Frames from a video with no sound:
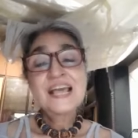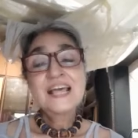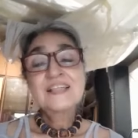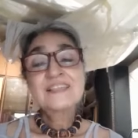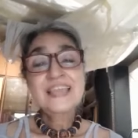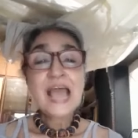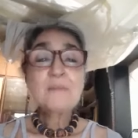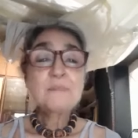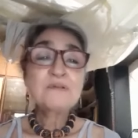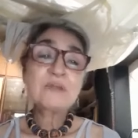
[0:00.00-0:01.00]
The
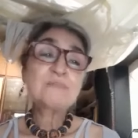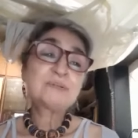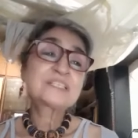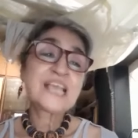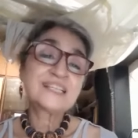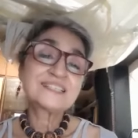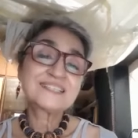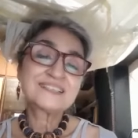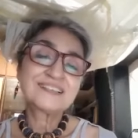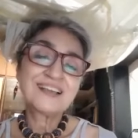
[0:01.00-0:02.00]
apple
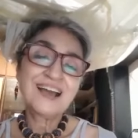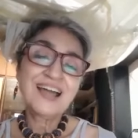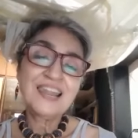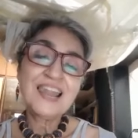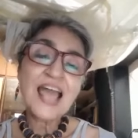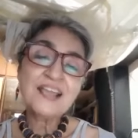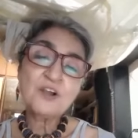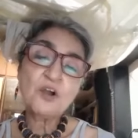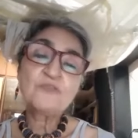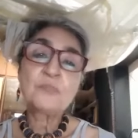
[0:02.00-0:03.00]
represents a lack
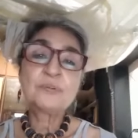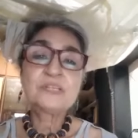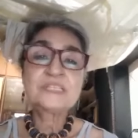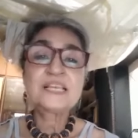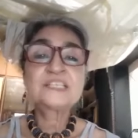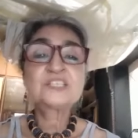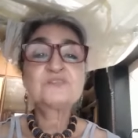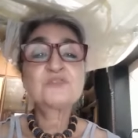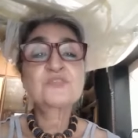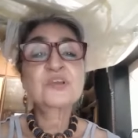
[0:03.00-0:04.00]
of appreciation
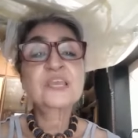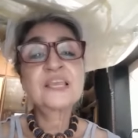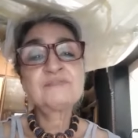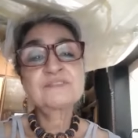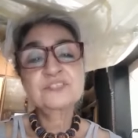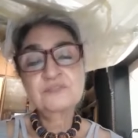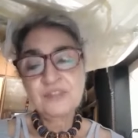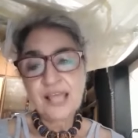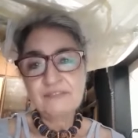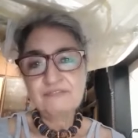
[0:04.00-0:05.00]
for the gifts of
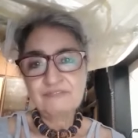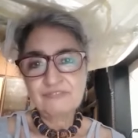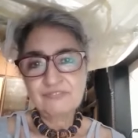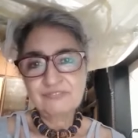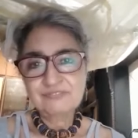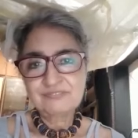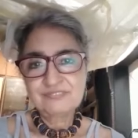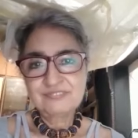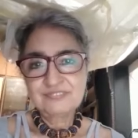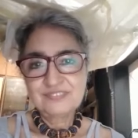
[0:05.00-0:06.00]
life.
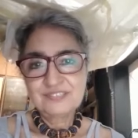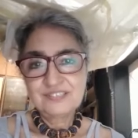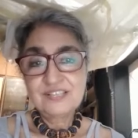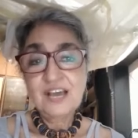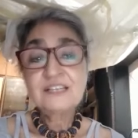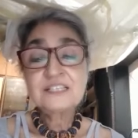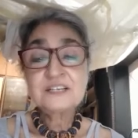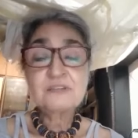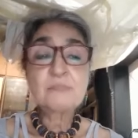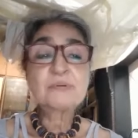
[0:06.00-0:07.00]
The hunter
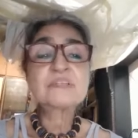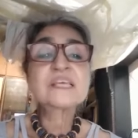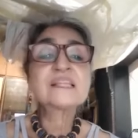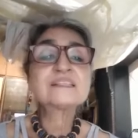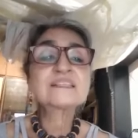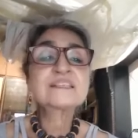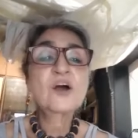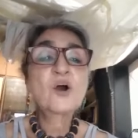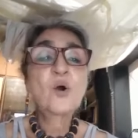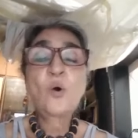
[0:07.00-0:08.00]
represents
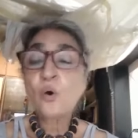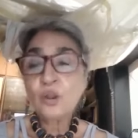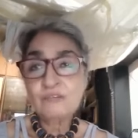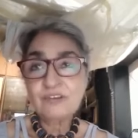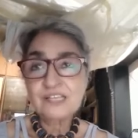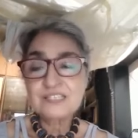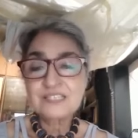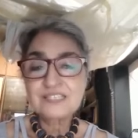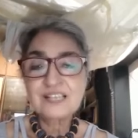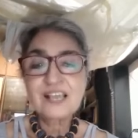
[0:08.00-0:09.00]
all of us.